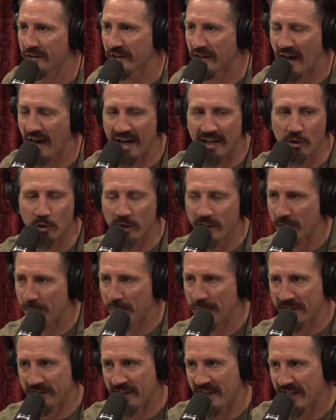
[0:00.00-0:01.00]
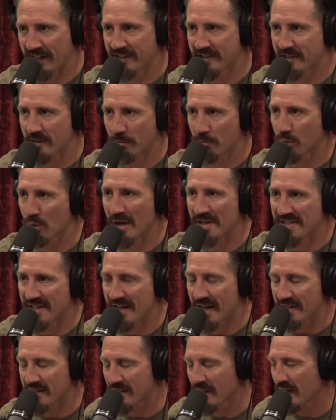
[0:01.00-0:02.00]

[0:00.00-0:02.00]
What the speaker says: Like, I don't get to pick the next president.